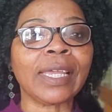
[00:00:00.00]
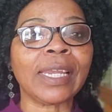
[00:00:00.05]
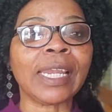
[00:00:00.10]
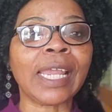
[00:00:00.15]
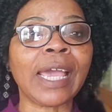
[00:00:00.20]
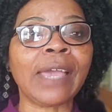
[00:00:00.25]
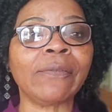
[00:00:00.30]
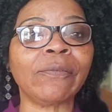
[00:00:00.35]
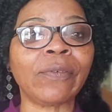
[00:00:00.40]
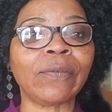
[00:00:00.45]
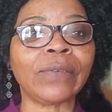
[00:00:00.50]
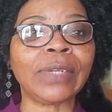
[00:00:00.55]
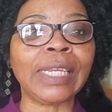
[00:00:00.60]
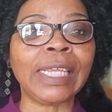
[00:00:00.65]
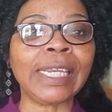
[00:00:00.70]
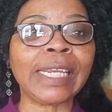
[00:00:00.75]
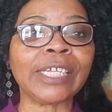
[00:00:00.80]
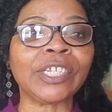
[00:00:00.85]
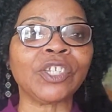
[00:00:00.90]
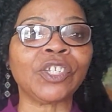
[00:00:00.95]
a life of
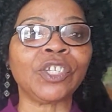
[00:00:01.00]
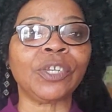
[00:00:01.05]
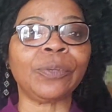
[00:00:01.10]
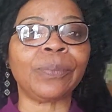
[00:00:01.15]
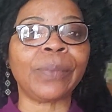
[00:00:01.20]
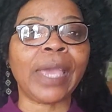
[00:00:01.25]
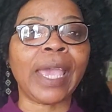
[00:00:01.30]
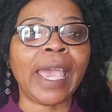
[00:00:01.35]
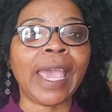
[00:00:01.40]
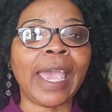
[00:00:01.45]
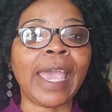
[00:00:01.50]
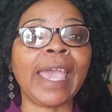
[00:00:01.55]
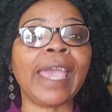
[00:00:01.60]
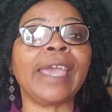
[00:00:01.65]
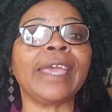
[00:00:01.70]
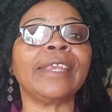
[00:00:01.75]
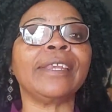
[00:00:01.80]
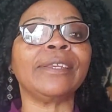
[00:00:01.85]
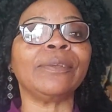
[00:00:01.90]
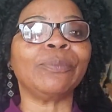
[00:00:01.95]
leadership
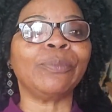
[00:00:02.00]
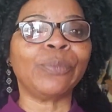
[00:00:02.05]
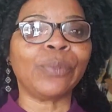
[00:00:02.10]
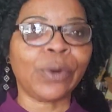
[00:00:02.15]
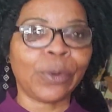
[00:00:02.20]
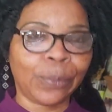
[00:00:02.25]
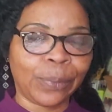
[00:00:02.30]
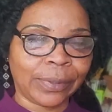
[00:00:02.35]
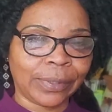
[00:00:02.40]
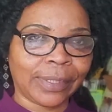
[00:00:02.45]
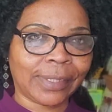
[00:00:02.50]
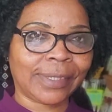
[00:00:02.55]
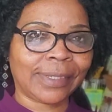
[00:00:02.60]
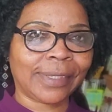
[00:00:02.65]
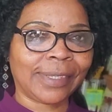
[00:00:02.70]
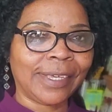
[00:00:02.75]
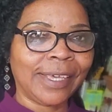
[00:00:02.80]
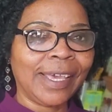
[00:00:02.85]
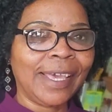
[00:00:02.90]
and purpose.